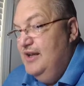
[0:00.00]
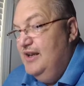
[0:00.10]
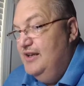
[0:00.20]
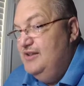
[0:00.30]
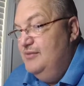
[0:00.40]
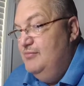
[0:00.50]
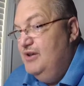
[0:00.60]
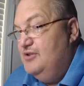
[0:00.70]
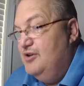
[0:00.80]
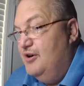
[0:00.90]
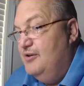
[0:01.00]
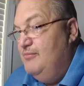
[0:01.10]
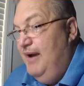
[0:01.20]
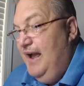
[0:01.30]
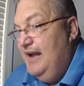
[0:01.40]
Let them be
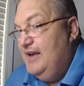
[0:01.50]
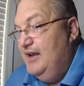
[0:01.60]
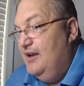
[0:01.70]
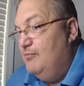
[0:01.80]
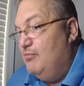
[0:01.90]
turned back and